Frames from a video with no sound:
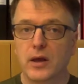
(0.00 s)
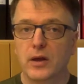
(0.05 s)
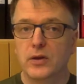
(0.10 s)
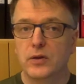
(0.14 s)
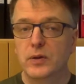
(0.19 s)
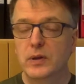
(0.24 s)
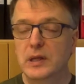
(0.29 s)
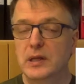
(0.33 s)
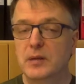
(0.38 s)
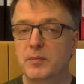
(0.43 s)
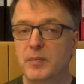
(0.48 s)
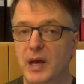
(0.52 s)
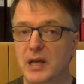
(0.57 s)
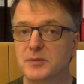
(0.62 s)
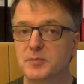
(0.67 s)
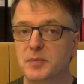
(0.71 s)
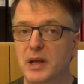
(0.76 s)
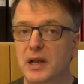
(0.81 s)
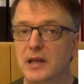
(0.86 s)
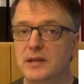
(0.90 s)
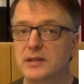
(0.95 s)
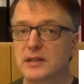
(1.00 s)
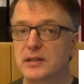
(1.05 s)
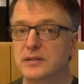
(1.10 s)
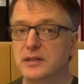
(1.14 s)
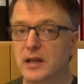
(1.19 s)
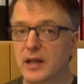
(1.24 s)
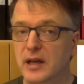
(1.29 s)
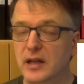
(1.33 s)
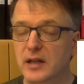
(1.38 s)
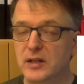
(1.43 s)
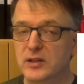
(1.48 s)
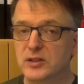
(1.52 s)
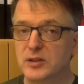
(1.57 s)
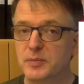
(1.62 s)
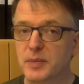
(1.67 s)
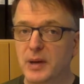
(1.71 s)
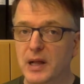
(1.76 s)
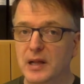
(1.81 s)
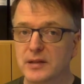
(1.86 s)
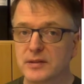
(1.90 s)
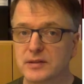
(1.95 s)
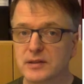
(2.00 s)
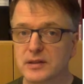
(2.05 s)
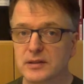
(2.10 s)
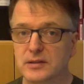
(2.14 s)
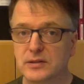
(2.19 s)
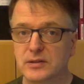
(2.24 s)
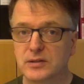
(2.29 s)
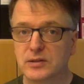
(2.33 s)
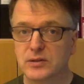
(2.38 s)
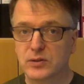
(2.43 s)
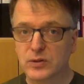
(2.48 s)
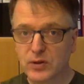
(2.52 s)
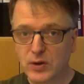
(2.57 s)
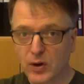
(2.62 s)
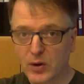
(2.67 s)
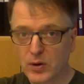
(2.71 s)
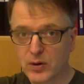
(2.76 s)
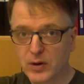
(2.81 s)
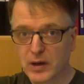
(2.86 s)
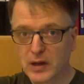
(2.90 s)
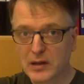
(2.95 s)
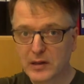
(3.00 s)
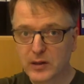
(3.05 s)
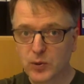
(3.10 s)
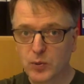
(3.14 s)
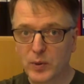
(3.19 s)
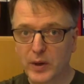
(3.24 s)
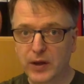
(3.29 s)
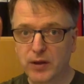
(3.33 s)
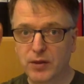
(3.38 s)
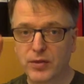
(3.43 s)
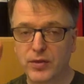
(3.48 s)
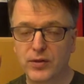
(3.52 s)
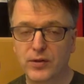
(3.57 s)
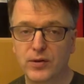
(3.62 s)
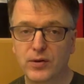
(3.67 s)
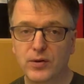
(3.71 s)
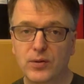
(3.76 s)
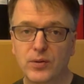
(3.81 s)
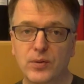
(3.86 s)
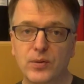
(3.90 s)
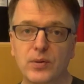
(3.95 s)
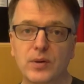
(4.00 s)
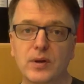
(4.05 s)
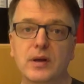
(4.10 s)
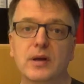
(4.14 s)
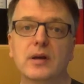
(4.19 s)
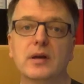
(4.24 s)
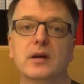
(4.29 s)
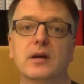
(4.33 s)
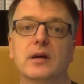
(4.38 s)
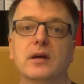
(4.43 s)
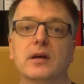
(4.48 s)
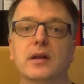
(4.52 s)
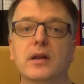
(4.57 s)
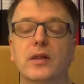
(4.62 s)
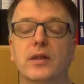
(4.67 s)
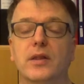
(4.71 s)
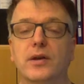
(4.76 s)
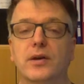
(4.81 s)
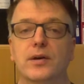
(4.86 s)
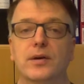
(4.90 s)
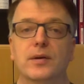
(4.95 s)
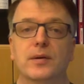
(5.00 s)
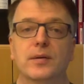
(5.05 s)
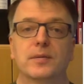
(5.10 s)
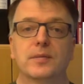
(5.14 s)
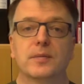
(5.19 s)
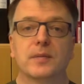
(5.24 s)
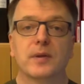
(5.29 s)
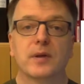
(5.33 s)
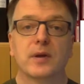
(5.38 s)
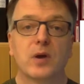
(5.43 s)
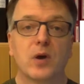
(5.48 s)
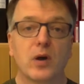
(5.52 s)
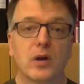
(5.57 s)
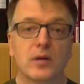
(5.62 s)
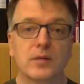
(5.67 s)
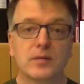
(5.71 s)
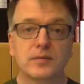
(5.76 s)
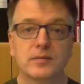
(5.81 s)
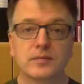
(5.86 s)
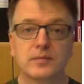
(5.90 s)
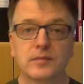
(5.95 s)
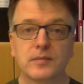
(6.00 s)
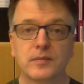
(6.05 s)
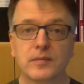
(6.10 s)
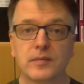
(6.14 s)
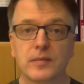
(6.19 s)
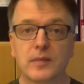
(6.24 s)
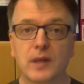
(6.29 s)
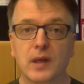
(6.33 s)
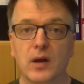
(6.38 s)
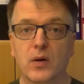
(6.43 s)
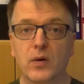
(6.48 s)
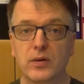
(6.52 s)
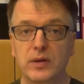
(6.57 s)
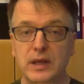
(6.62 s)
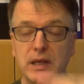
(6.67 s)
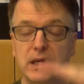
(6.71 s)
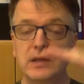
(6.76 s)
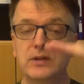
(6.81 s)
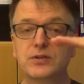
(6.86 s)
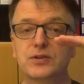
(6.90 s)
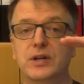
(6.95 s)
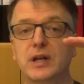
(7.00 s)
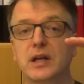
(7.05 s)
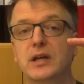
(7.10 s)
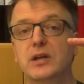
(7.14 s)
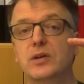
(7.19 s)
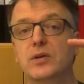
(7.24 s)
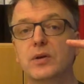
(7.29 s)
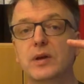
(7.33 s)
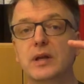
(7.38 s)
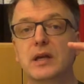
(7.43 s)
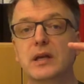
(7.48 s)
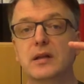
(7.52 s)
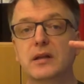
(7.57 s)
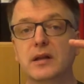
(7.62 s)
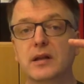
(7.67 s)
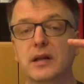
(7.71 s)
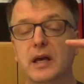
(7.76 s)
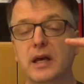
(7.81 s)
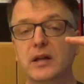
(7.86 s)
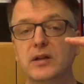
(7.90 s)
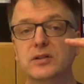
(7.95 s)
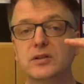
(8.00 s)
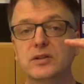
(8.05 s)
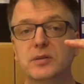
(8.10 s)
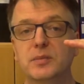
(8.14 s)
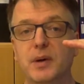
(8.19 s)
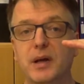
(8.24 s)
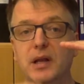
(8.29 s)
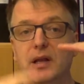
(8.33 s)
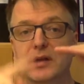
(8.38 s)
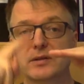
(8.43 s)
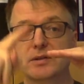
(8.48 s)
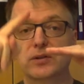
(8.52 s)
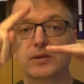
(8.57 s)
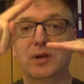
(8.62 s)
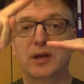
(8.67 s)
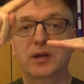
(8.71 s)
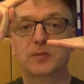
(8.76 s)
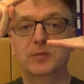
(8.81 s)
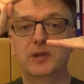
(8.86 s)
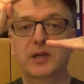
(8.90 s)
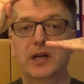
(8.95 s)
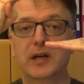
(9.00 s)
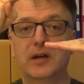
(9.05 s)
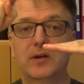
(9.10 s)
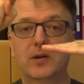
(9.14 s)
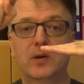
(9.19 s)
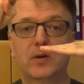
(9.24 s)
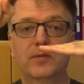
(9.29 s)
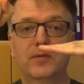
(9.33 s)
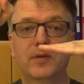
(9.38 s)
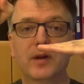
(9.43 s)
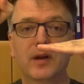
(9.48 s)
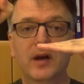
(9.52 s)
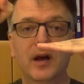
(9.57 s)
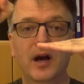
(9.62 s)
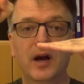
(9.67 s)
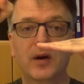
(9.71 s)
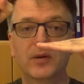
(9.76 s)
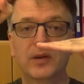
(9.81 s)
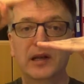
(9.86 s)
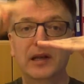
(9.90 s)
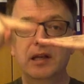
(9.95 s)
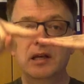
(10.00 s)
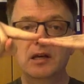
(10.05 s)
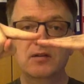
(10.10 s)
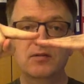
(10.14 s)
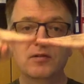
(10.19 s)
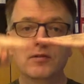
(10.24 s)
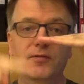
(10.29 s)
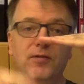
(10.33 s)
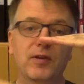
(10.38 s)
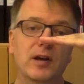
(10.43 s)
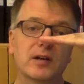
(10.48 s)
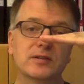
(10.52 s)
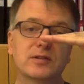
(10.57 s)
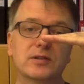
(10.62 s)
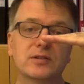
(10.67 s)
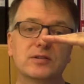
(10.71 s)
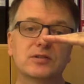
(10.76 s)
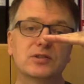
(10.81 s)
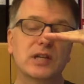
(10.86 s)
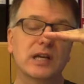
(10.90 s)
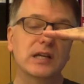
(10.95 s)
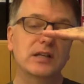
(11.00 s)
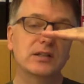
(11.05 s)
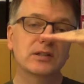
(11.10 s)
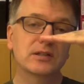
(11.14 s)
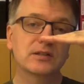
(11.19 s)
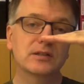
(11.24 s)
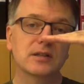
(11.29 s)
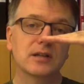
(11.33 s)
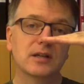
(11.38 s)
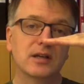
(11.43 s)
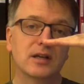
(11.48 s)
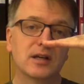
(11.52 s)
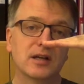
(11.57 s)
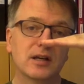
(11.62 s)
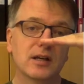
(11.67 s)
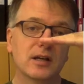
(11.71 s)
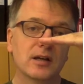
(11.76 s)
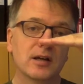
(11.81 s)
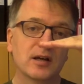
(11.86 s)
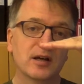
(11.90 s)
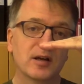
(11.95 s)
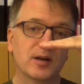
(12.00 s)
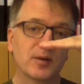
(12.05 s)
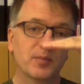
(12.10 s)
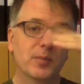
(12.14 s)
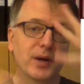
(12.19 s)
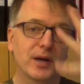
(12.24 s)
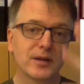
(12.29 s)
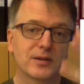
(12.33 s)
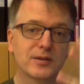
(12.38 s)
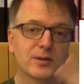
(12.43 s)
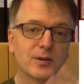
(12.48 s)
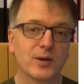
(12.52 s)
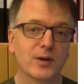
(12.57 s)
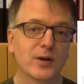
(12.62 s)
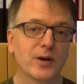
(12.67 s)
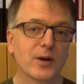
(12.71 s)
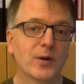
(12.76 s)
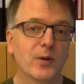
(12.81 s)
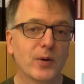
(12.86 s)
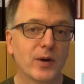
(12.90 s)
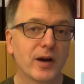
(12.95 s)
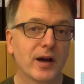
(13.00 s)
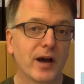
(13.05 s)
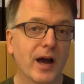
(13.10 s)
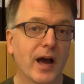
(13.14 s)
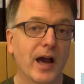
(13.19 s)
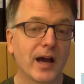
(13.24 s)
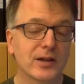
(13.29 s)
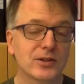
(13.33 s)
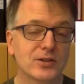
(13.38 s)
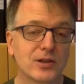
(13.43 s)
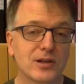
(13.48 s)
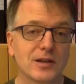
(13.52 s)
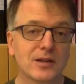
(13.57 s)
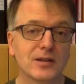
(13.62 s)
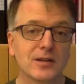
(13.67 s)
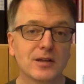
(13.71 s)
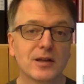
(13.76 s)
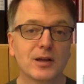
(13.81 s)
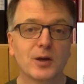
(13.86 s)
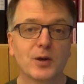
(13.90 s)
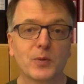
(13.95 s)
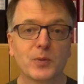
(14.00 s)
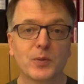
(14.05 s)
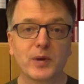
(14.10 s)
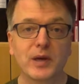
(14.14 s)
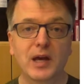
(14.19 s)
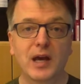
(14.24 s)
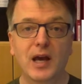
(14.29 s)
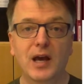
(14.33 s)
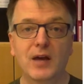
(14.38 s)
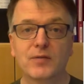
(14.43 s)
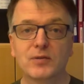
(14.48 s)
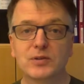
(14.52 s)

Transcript: You need mass balances and energy balances to calculate your way through the column. On each tray, you need an energy balance to keep track of how the liquid fluxes changes. But actually, we have